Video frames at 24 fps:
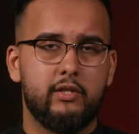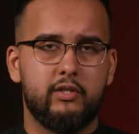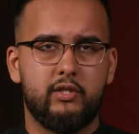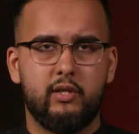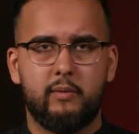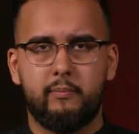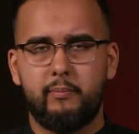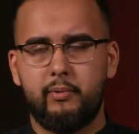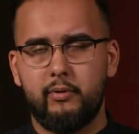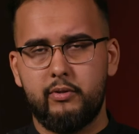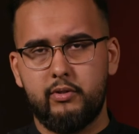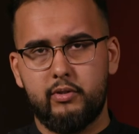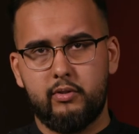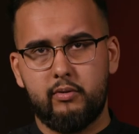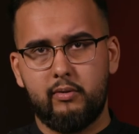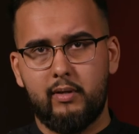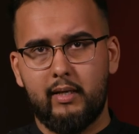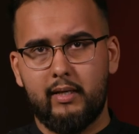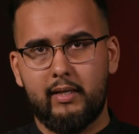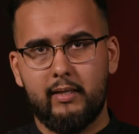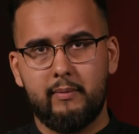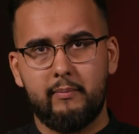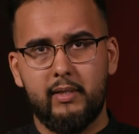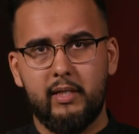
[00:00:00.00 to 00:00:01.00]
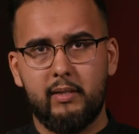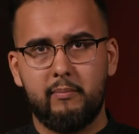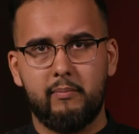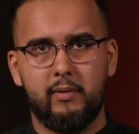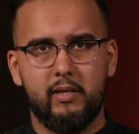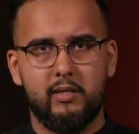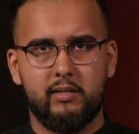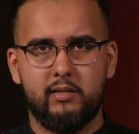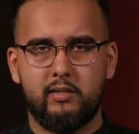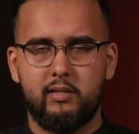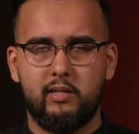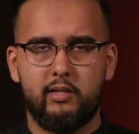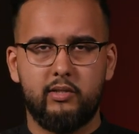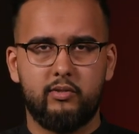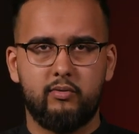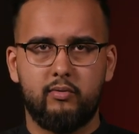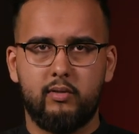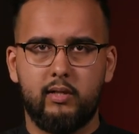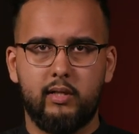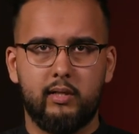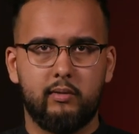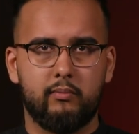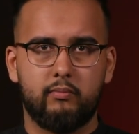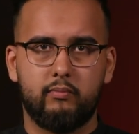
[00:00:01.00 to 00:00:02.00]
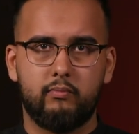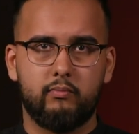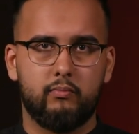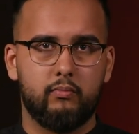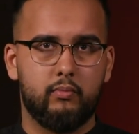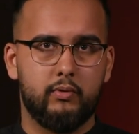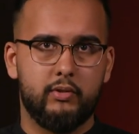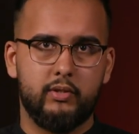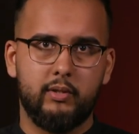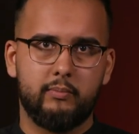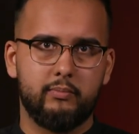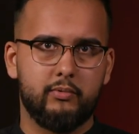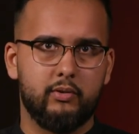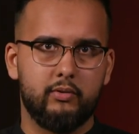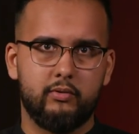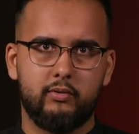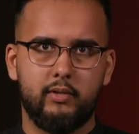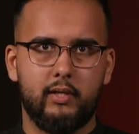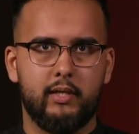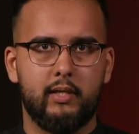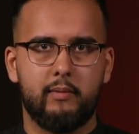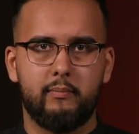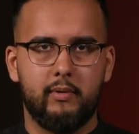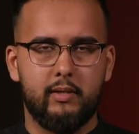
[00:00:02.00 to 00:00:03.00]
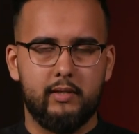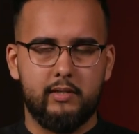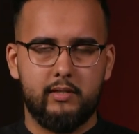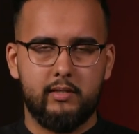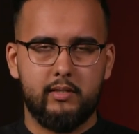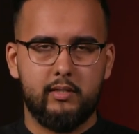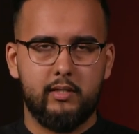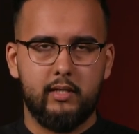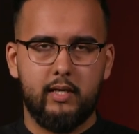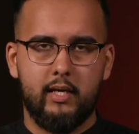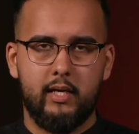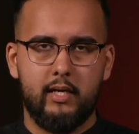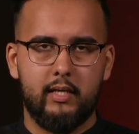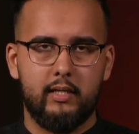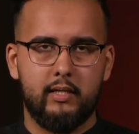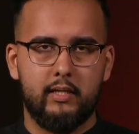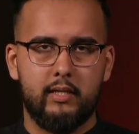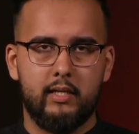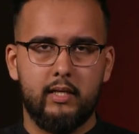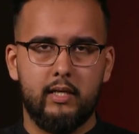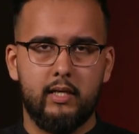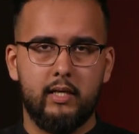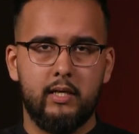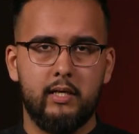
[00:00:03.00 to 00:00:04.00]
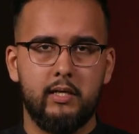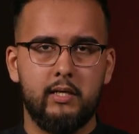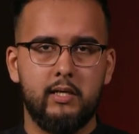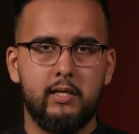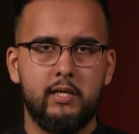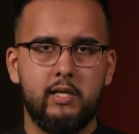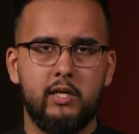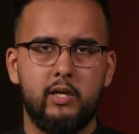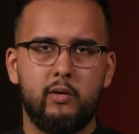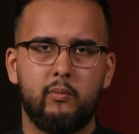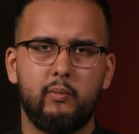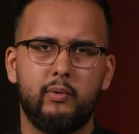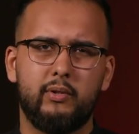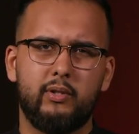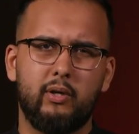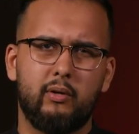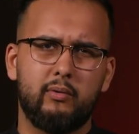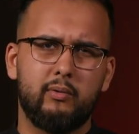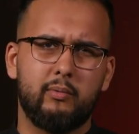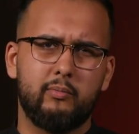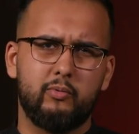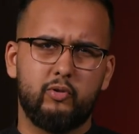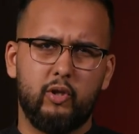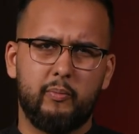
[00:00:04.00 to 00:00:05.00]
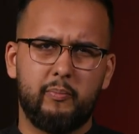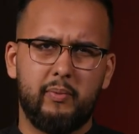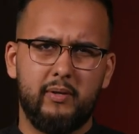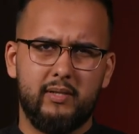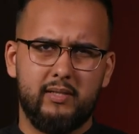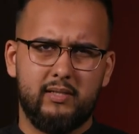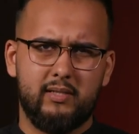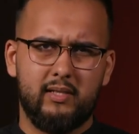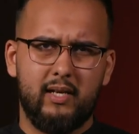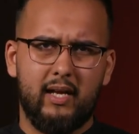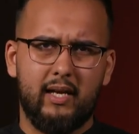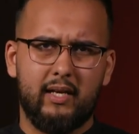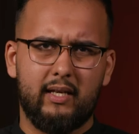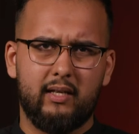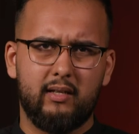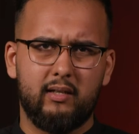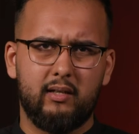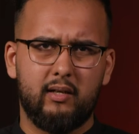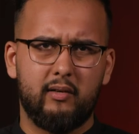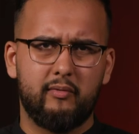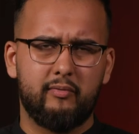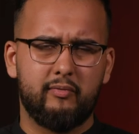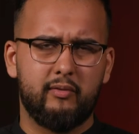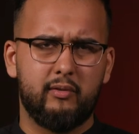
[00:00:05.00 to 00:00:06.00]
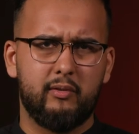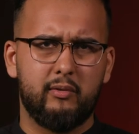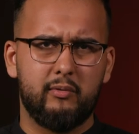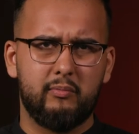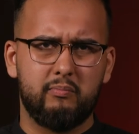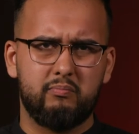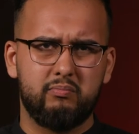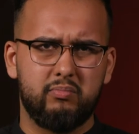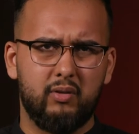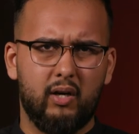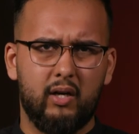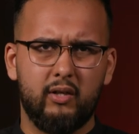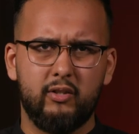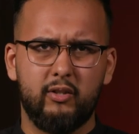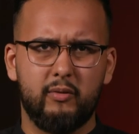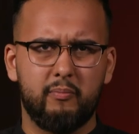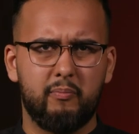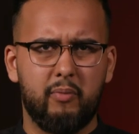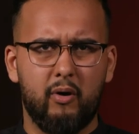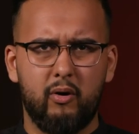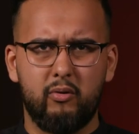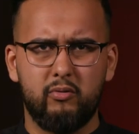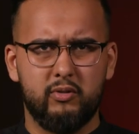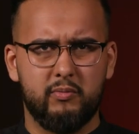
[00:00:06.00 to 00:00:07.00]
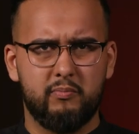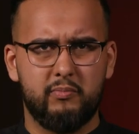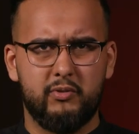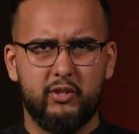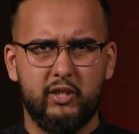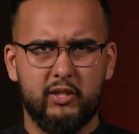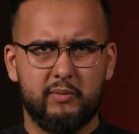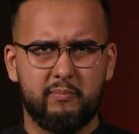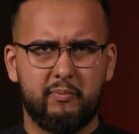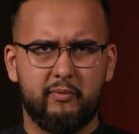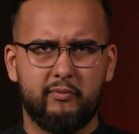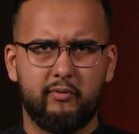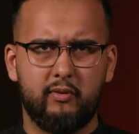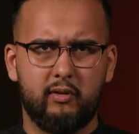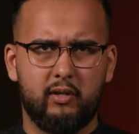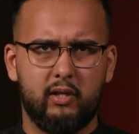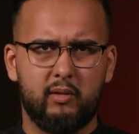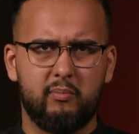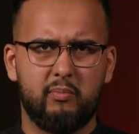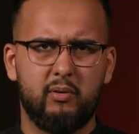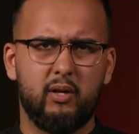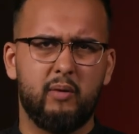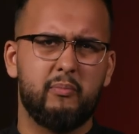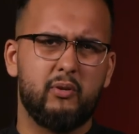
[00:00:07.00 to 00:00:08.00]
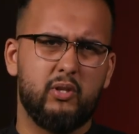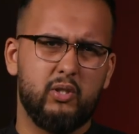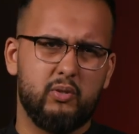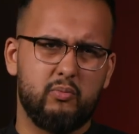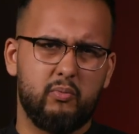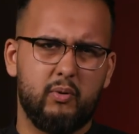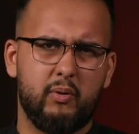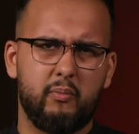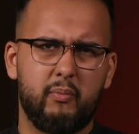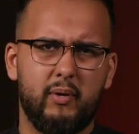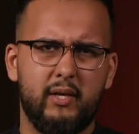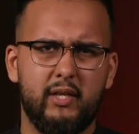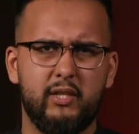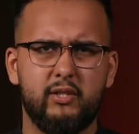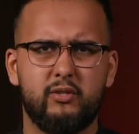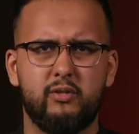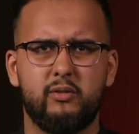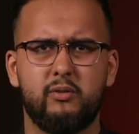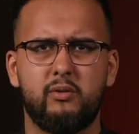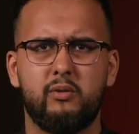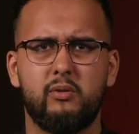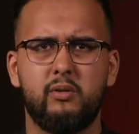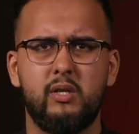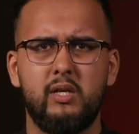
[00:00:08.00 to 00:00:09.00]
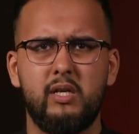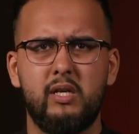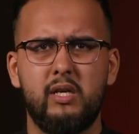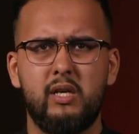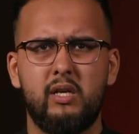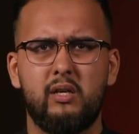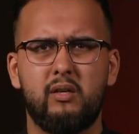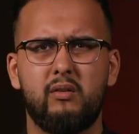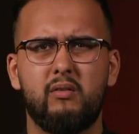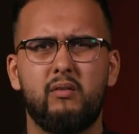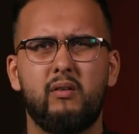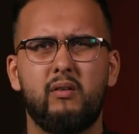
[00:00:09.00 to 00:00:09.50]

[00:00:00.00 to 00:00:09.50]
jump onto like a mini bus, literally we jumped onto any bus and uh, we told them drop us like a few hundred poles just before Karbala because we wanted to, you